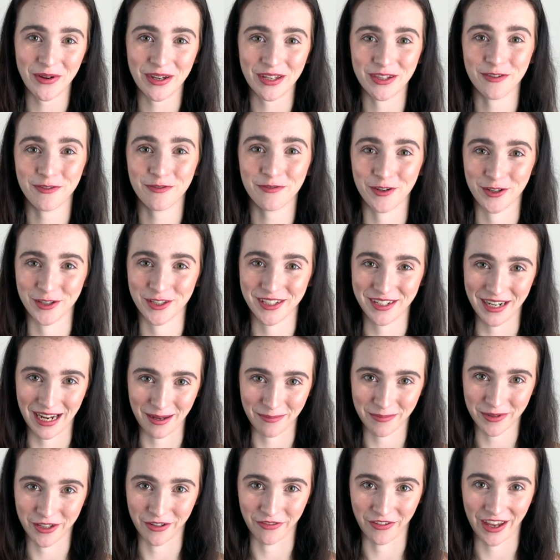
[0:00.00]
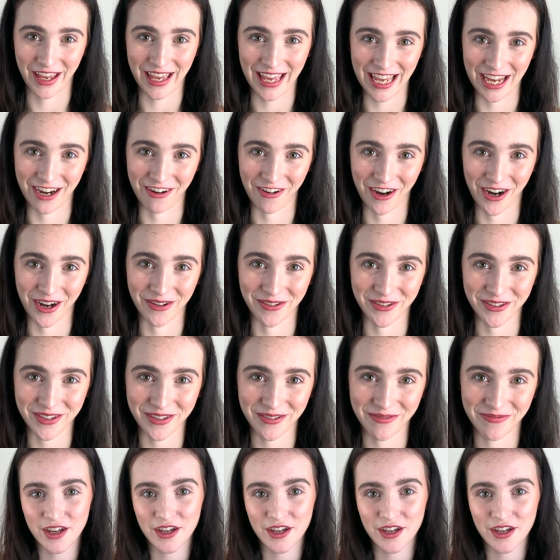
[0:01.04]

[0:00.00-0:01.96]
in the footsteps of her heroes.